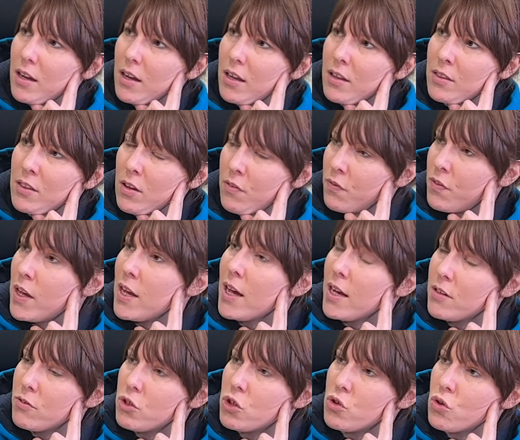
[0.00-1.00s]
the thing
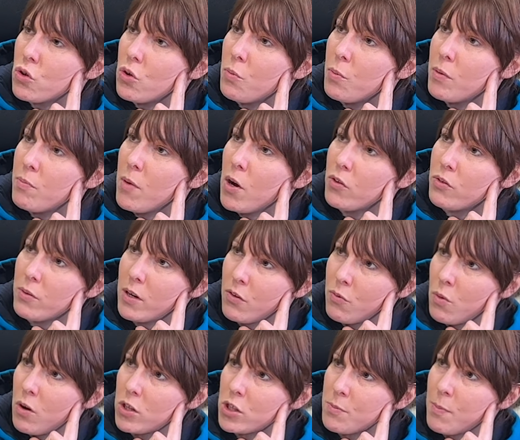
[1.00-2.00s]
I've struggled with most when I've
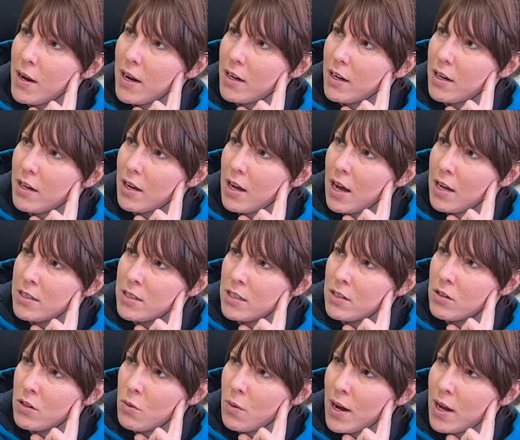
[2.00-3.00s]
watched back, I
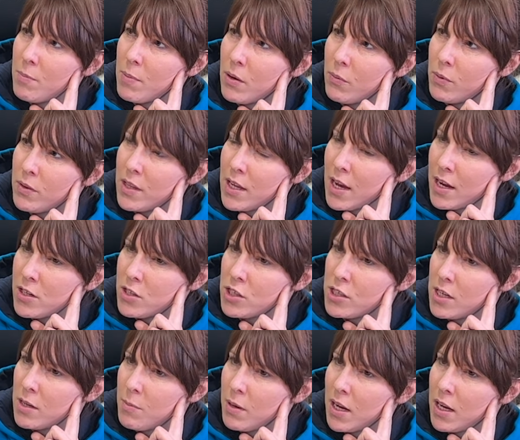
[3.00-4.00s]
did quite a bit with the
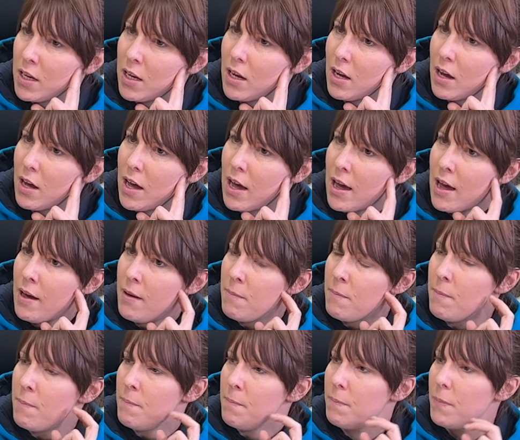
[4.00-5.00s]
AHDB
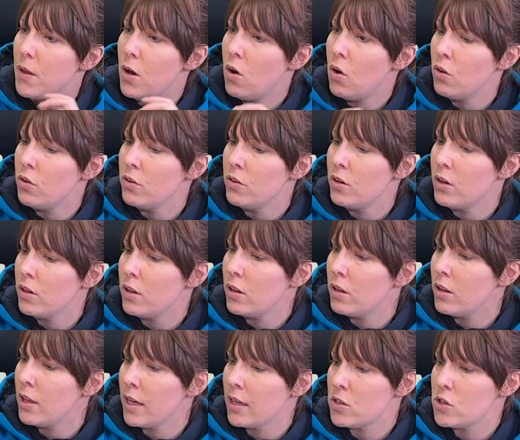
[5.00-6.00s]
um, on
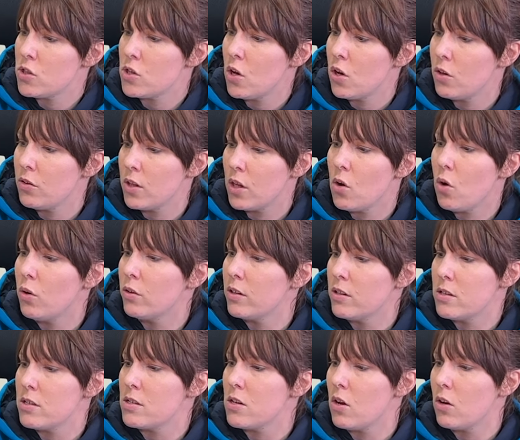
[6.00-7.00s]
like so they called
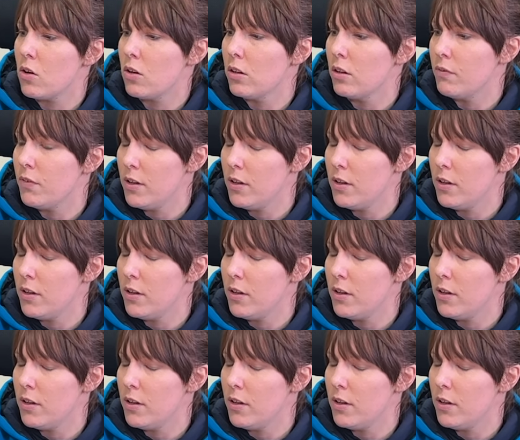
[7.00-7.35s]
it the circle of